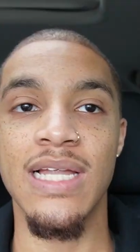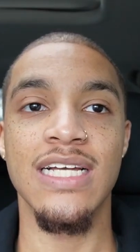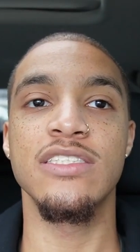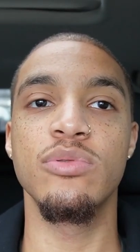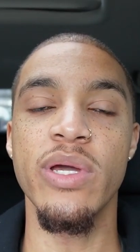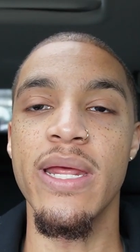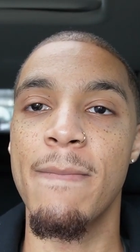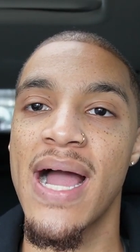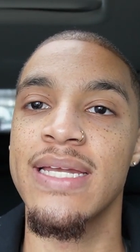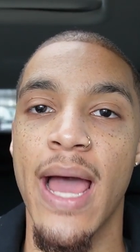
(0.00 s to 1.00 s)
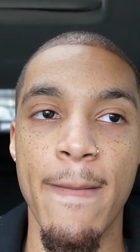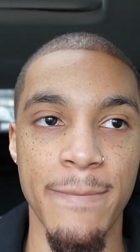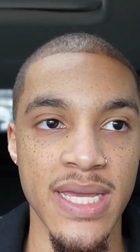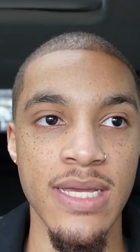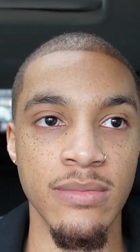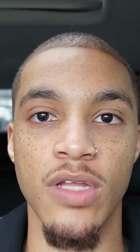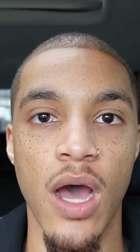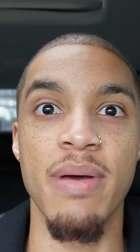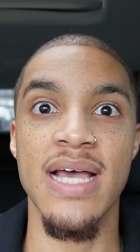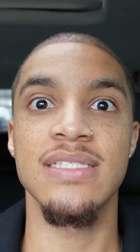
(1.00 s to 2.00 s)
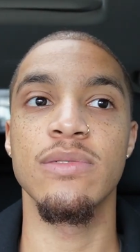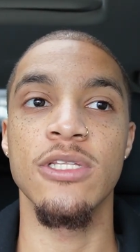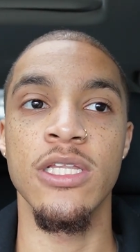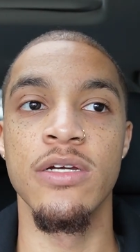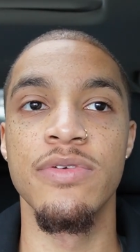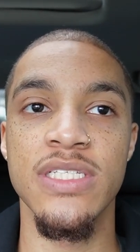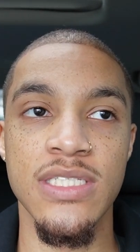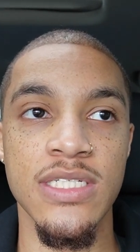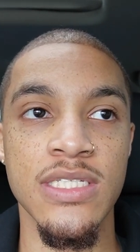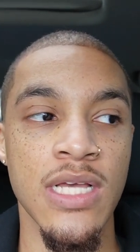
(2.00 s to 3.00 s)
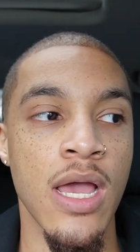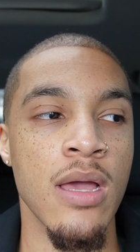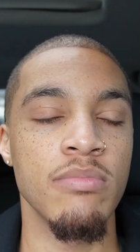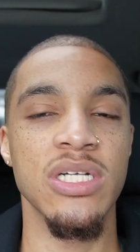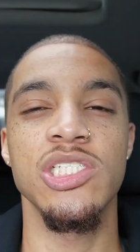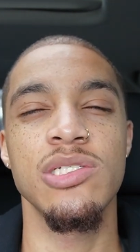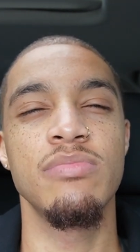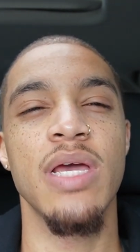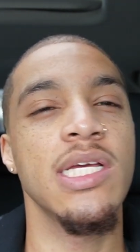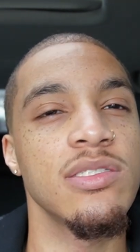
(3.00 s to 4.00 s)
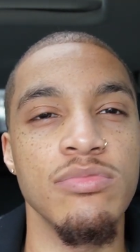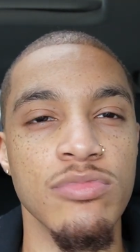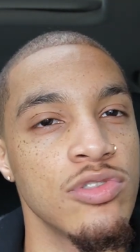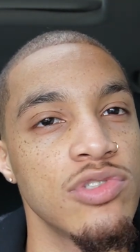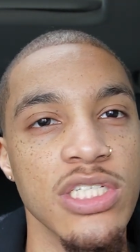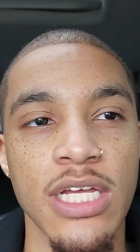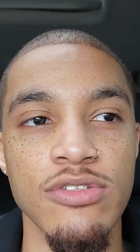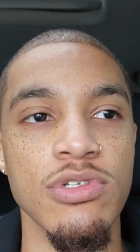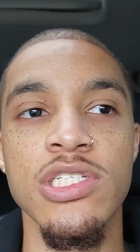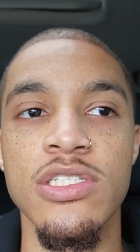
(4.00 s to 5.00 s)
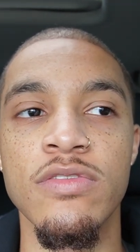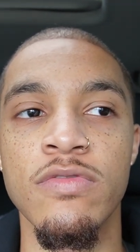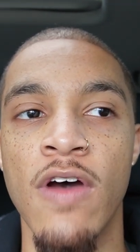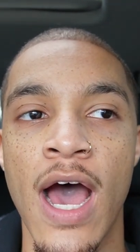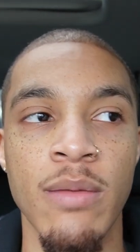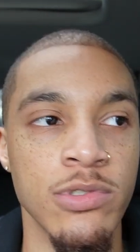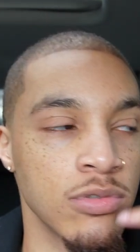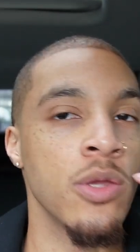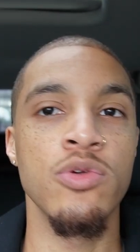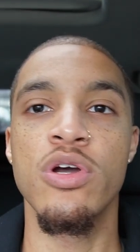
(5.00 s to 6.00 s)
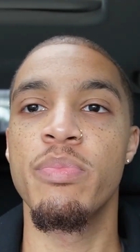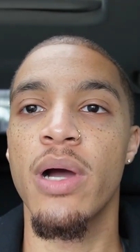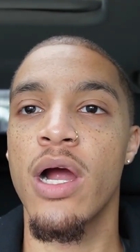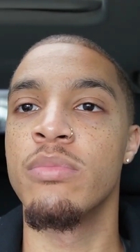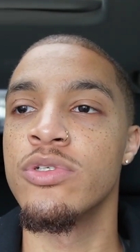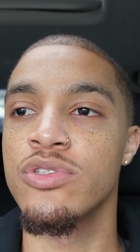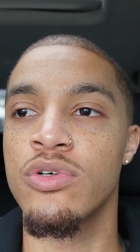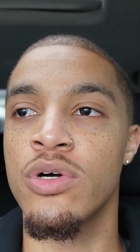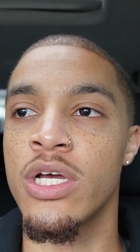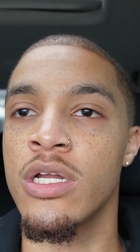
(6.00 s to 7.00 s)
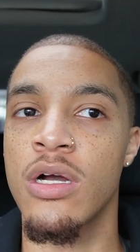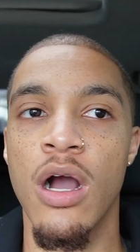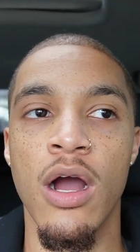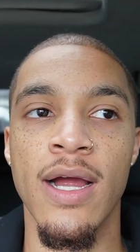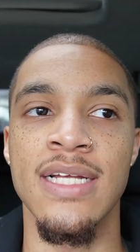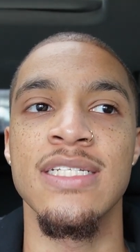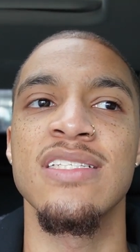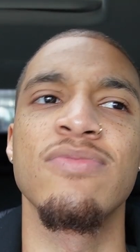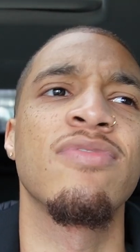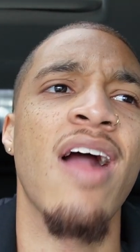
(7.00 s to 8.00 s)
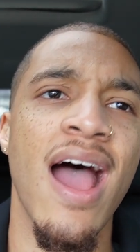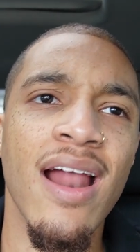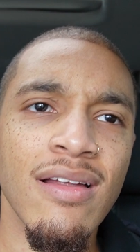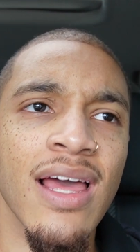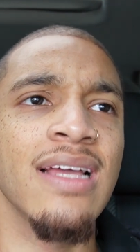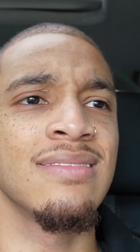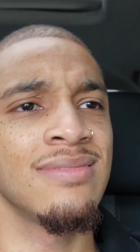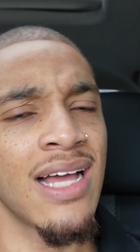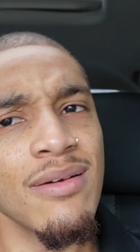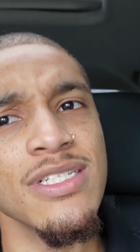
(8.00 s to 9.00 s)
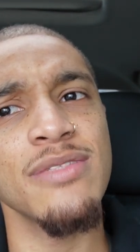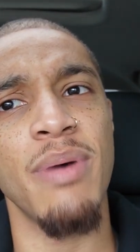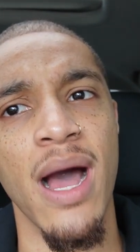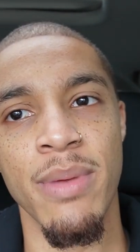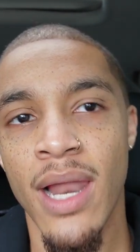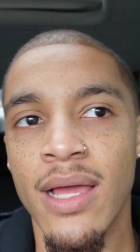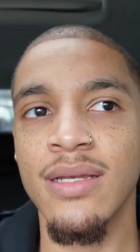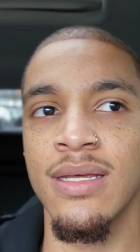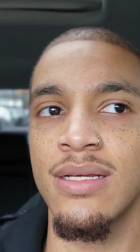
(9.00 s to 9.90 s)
Like, Sweetie might not be the best lyricist, but she makes music that you could just vibe to. You could put her music on in a car and just ride out, like, I was just bopping, like,